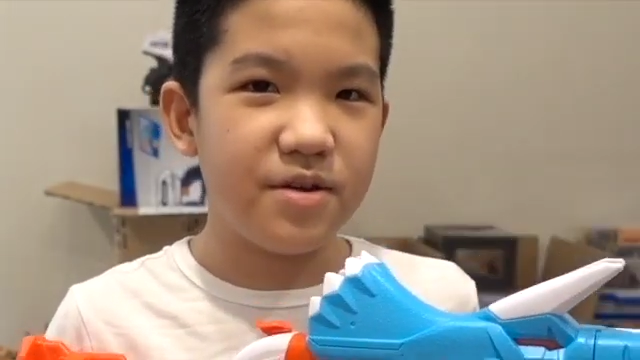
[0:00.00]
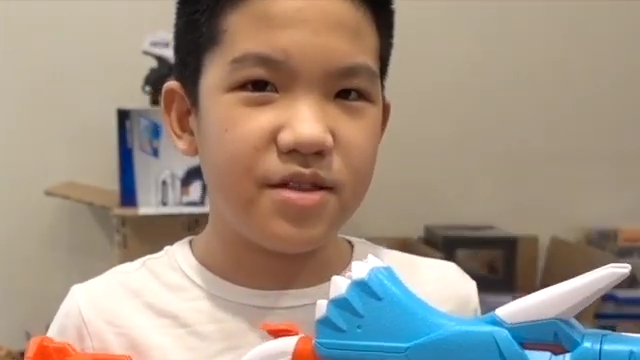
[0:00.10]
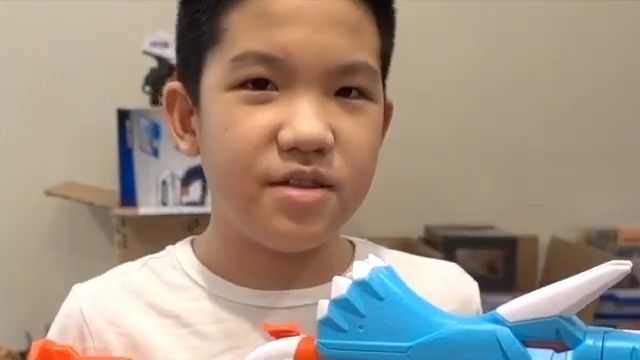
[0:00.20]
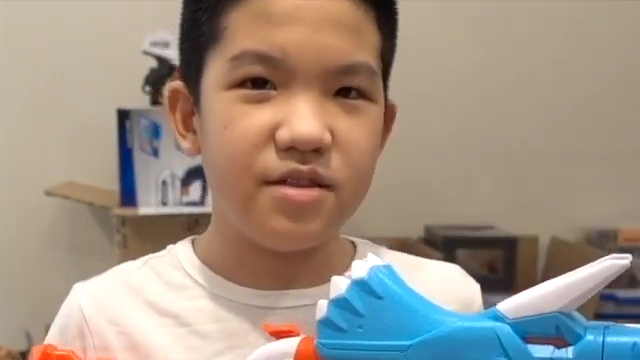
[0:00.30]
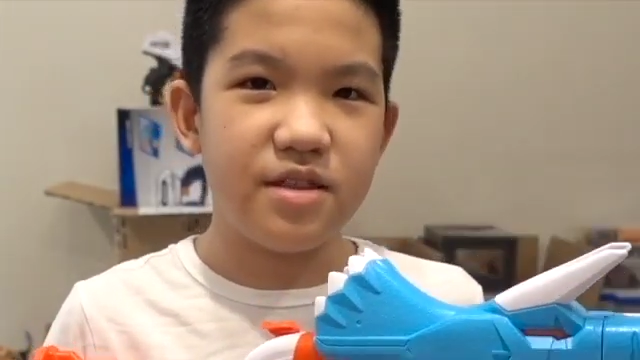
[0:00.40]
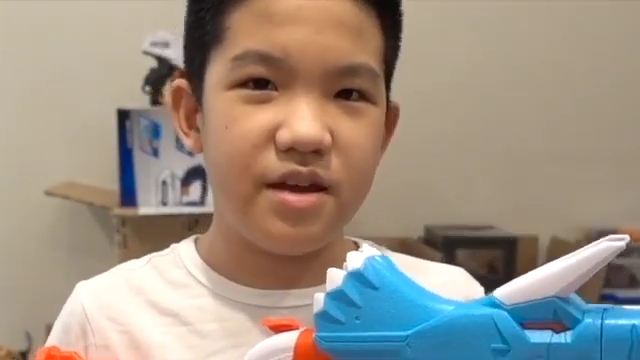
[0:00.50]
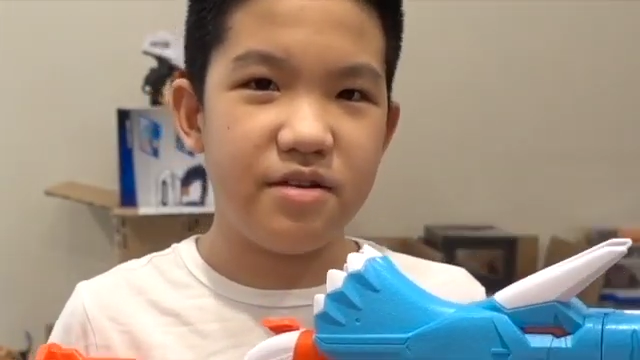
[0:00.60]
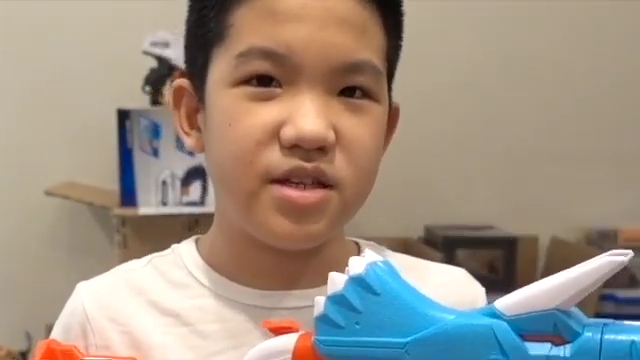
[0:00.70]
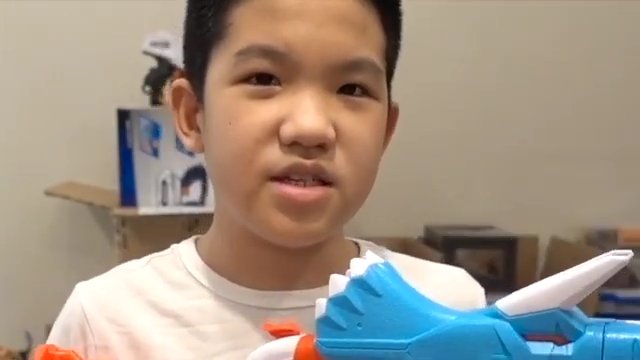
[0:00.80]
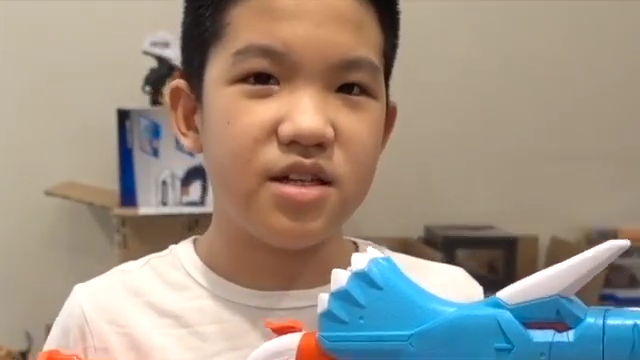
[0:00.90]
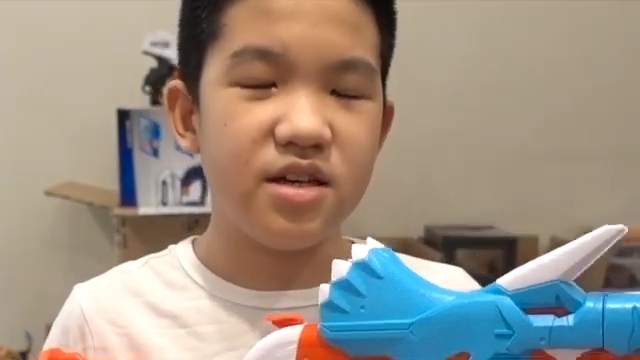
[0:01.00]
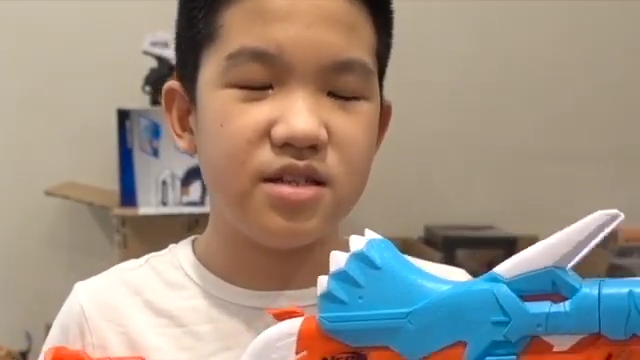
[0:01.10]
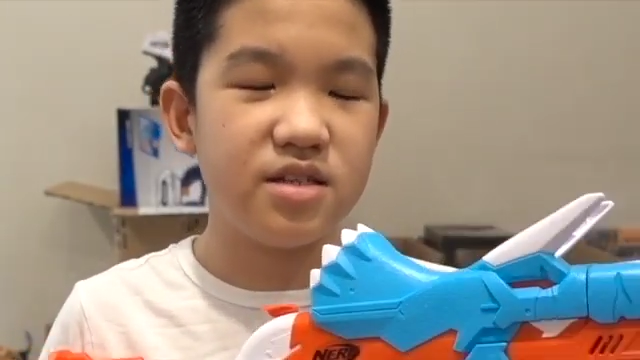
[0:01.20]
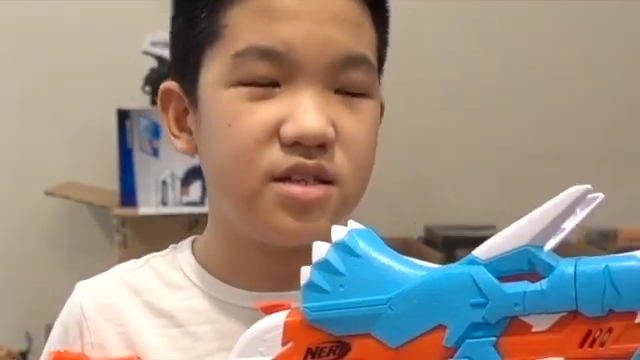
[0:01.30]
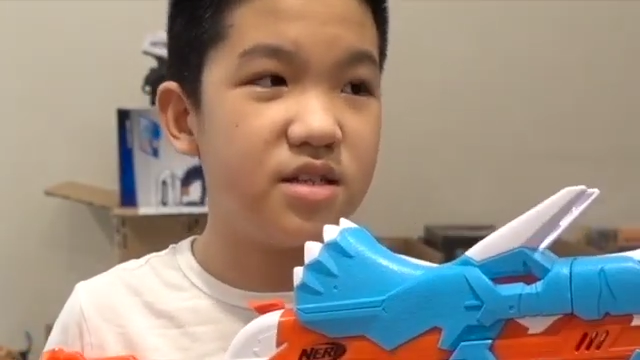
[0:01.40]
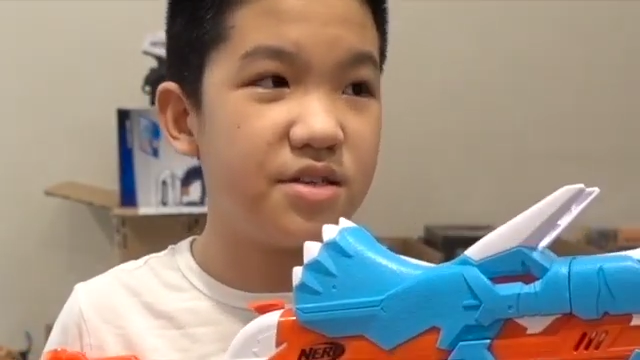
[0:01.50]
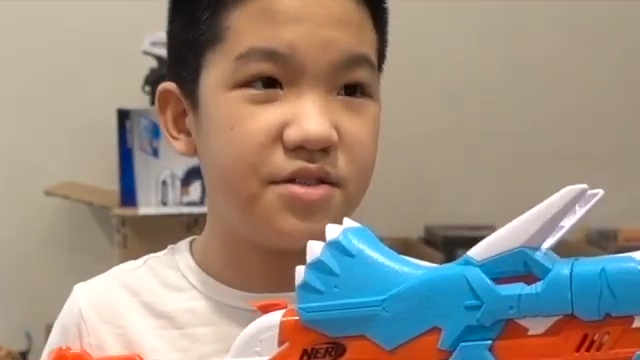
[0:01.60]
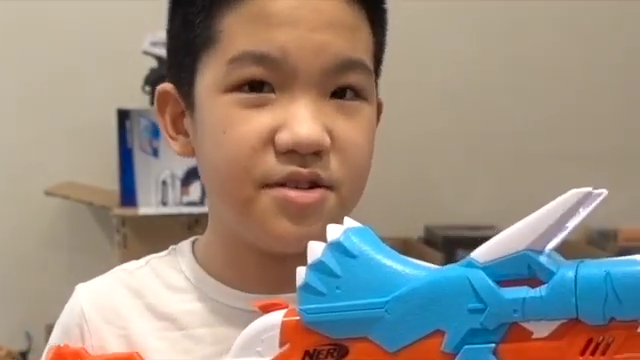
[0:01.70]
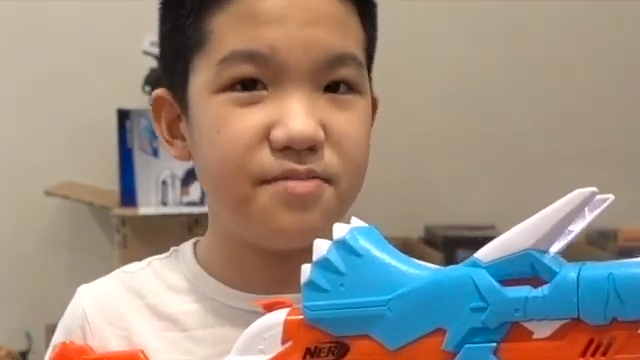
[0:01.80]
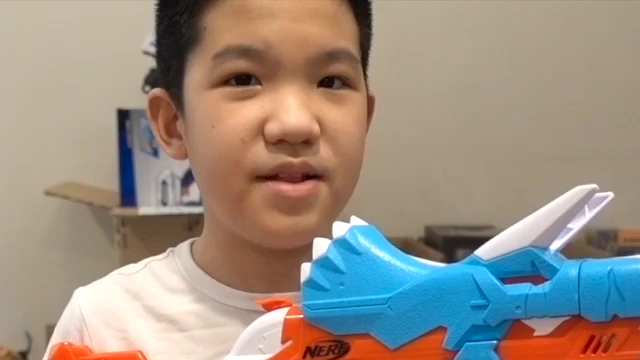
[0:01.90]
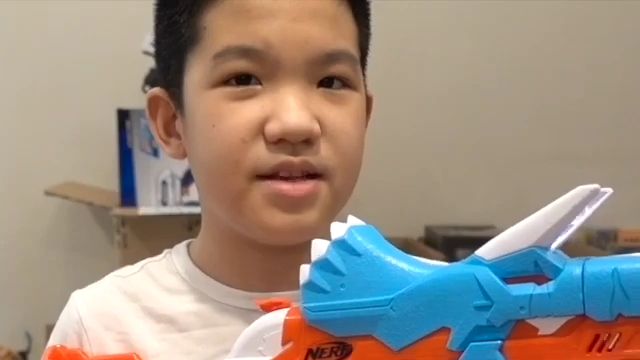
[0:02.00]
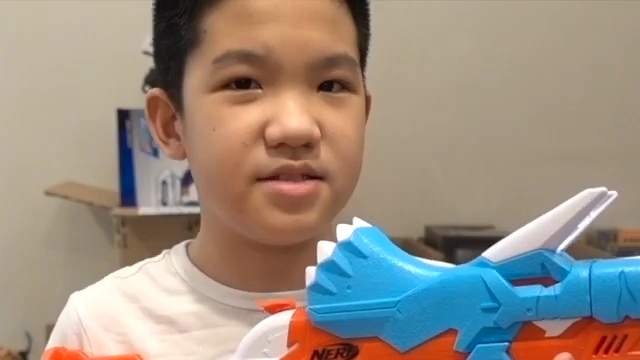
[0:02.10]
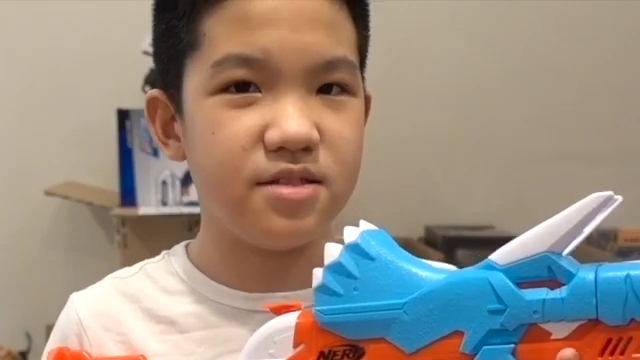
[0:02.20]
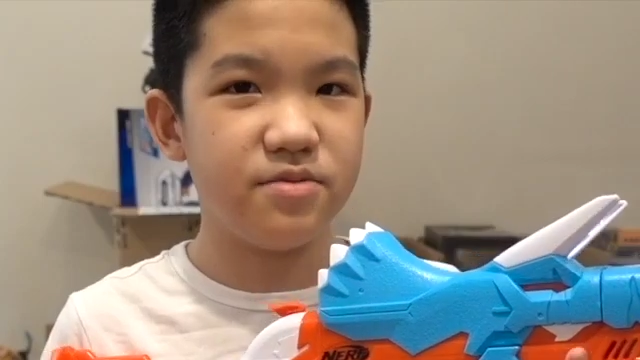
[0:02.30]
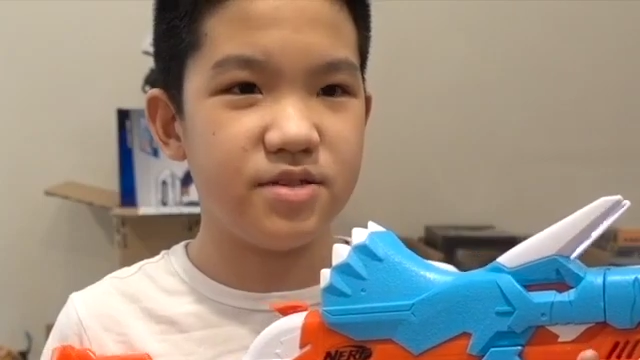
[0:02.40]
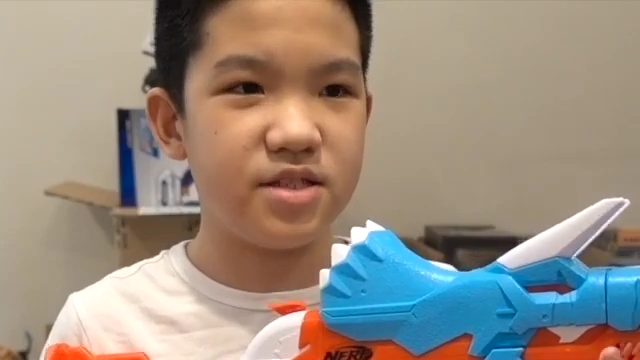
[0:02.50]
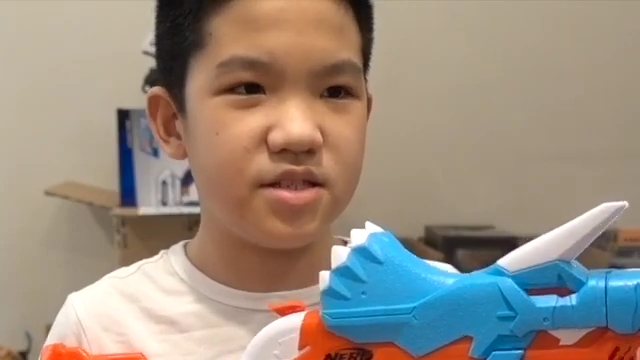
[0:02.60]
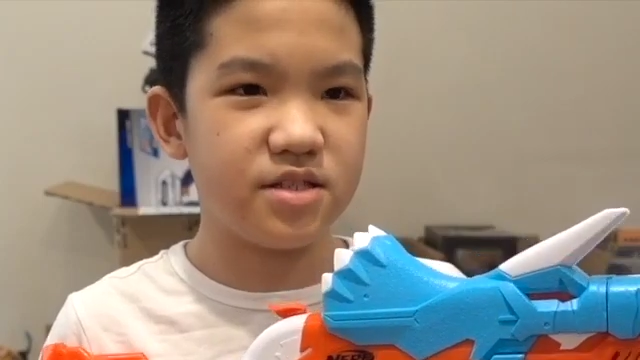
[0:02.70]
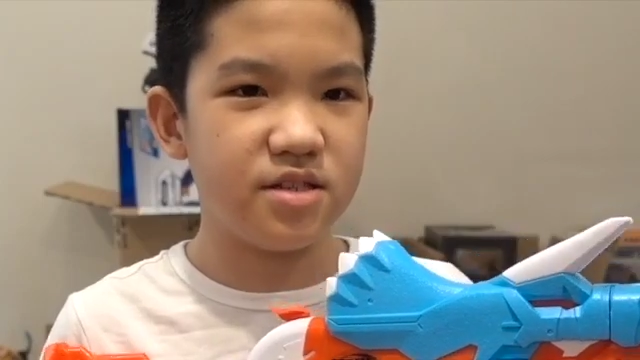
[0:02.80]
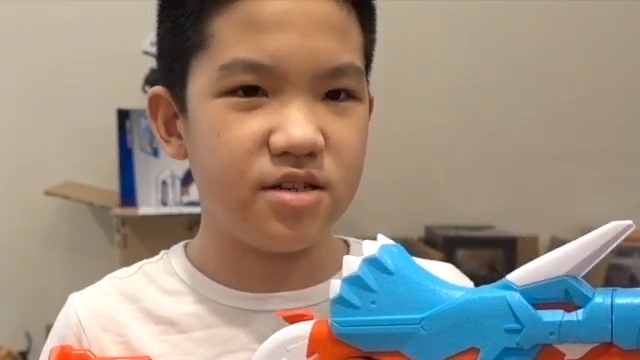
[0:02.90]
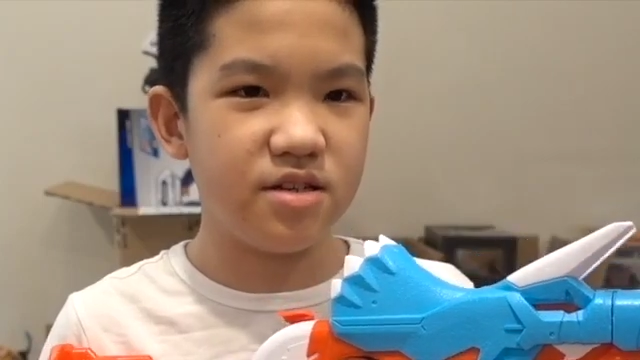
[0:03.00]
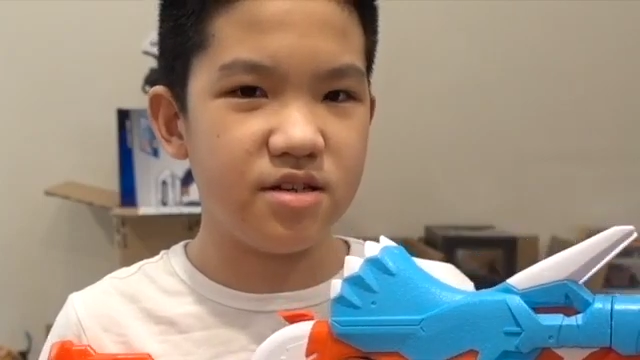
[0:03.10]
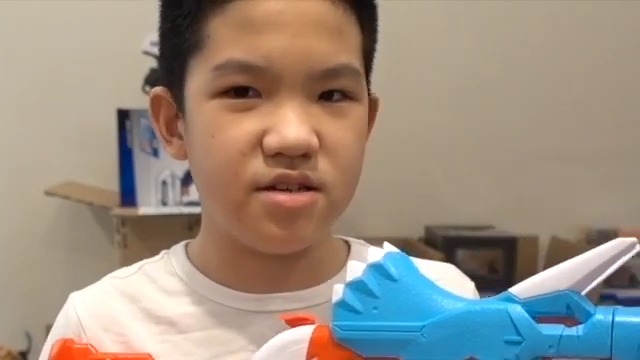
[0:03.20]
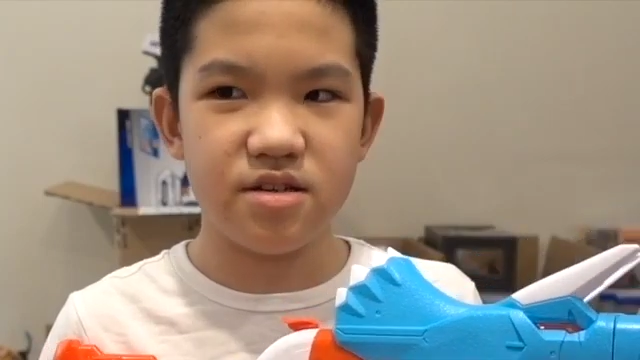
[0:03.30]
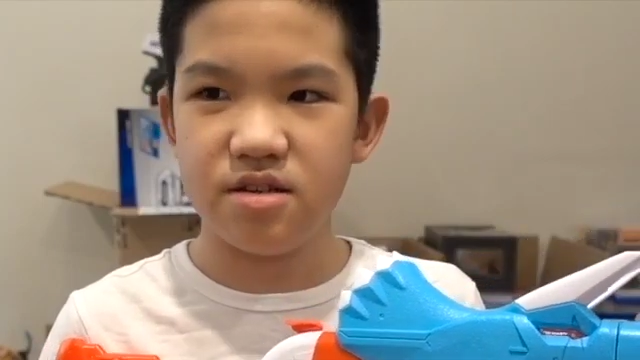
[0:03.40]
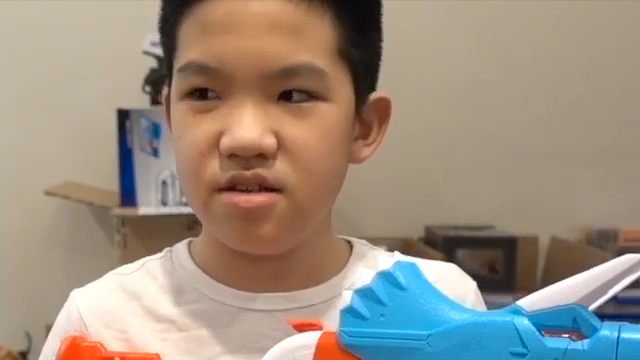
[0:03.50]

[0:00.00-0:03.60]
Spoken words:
But there is the third blaster, which is the